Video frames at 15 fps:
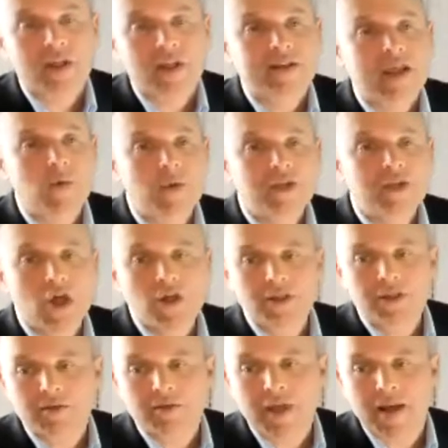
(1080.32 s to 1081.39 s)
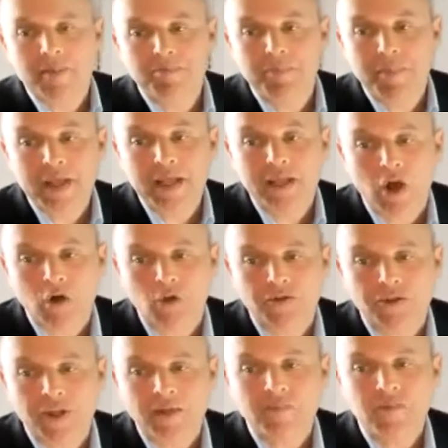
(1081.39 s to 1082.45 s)
Now, we know that being
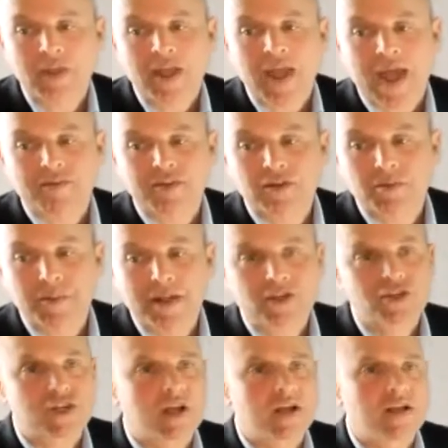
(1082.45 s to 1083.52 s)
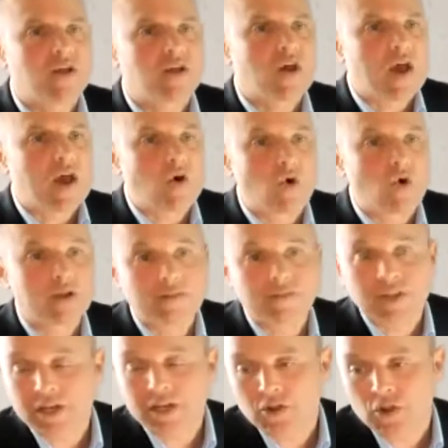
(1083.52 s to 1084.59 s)
older, having dementia, or
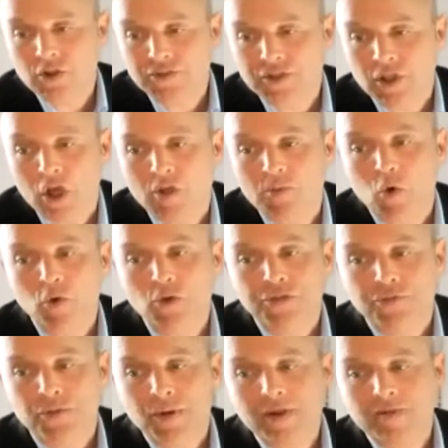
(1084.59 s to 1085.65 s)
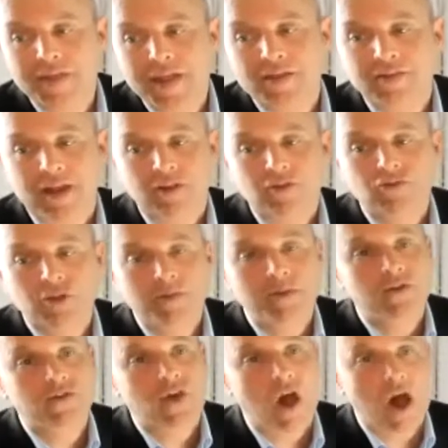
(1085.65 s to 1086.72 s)
living in a nursing home, all three of these are
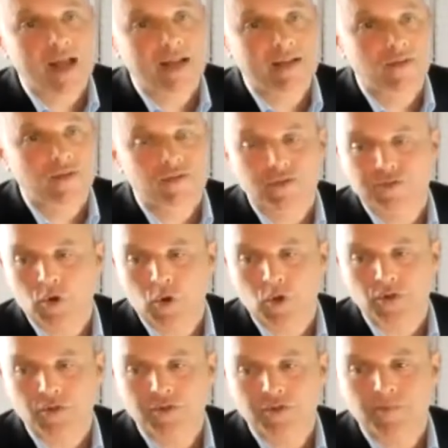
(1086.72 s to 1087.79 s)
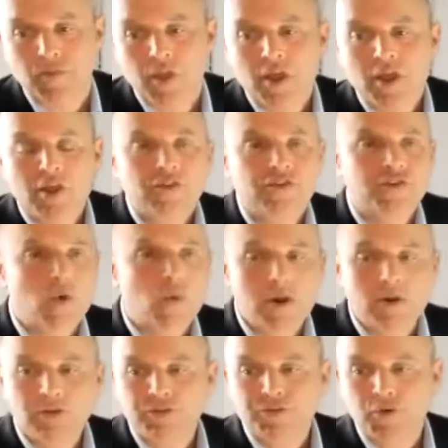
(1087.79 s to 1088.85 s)
contributors to higher levels of falls. So
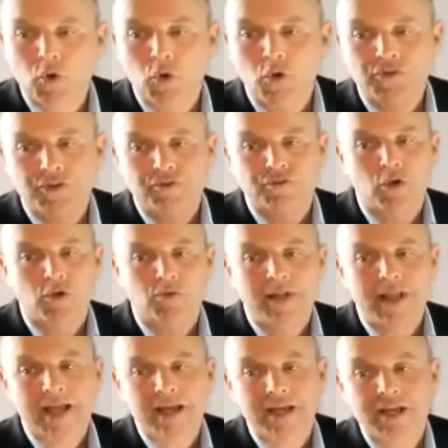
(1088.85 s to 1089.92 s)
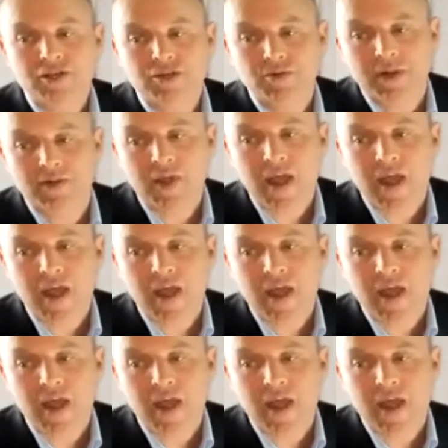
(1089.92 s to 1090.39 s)
whereas falls and fall-related injuries